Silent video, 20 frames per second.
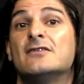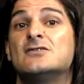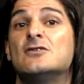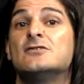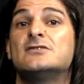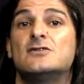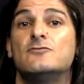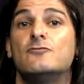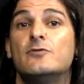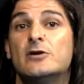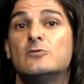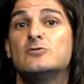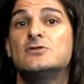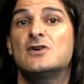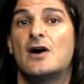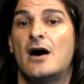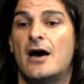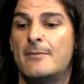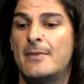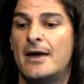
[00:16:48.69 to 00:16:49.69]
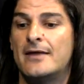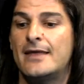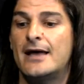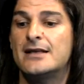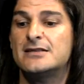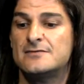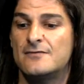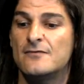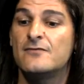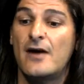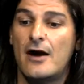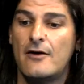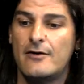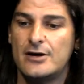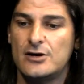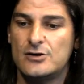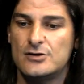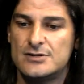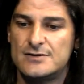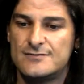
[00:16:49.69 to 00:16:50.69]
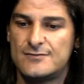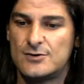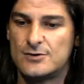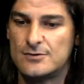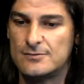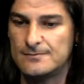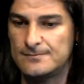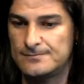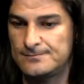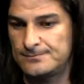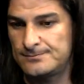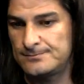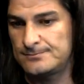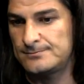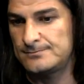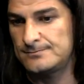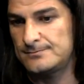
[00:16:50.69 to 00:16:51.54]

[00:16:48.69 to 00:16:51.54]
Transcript: So it's in real time, and that's very useful. Mm.